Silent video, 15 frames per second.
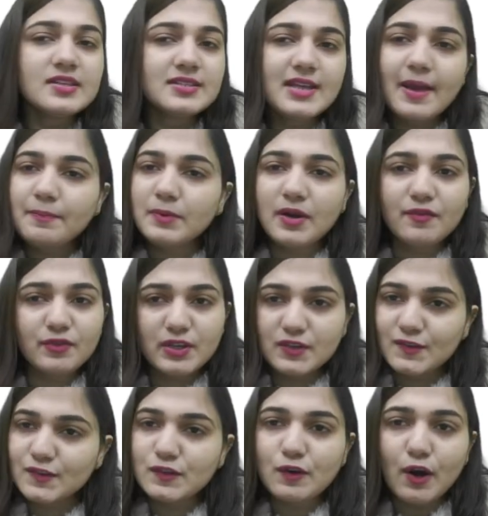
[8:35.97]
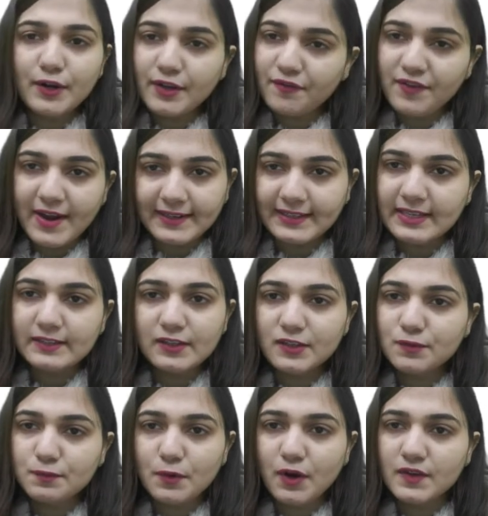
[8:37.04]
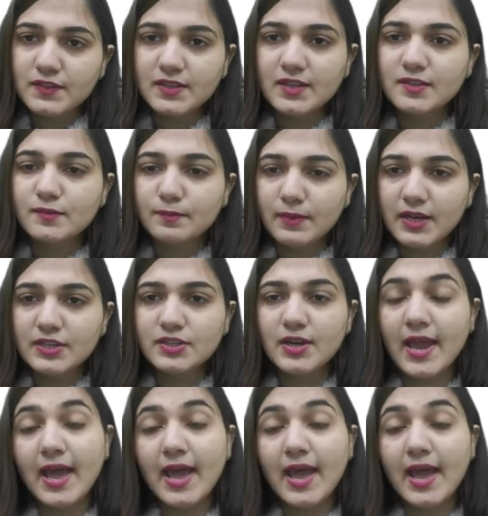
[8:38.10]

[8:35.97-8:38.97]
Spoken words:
Step coverage is not affecting this process much.